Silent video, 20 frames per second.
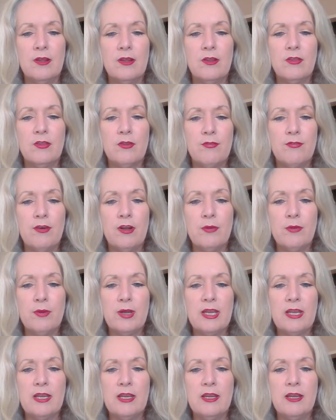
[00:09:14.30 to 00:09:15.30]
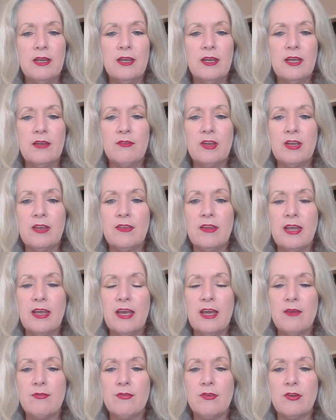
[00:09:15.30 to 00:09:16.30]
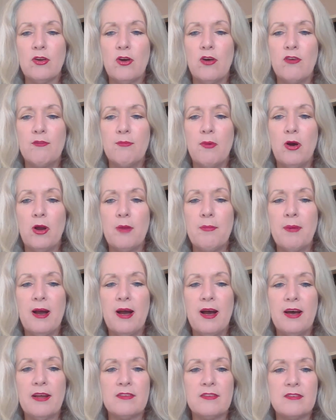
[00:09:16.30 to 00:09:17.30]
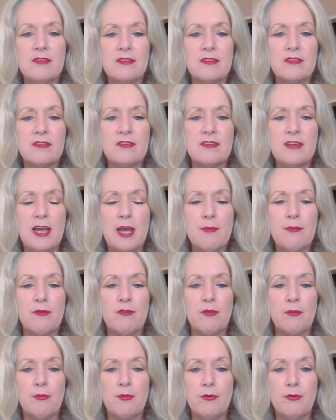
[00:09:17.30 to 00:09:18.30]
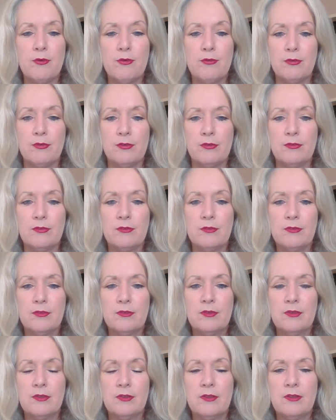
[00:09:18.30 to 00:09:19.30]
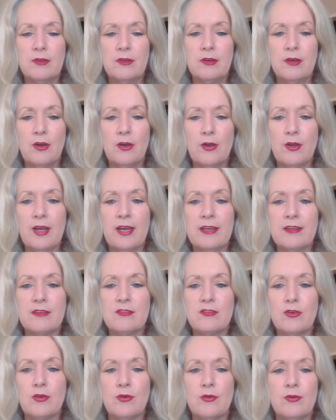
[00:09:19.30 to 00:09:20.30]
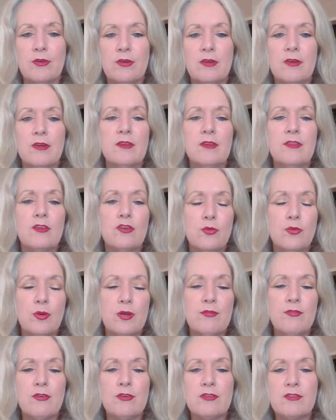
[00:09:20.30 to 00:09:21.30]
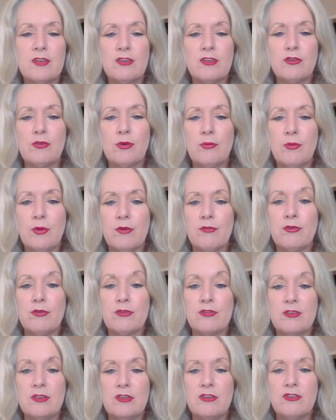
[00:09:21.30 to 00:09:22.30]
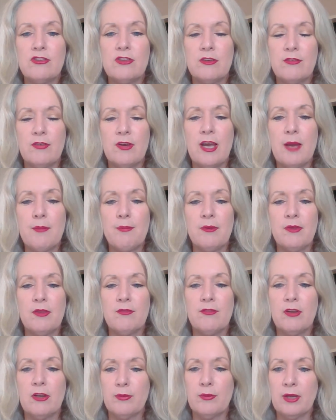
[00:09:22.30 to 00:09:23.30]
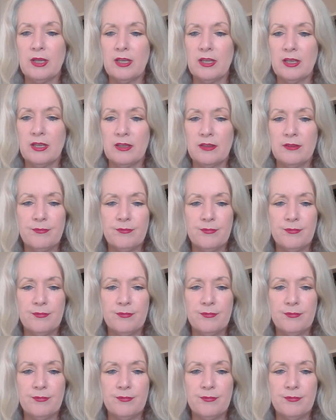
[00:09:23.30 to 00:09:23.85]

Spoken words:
The following year, giving the effort of bipartisan stamp of approval. Okay, so the 21st Century Workforce Initiative happened the following year.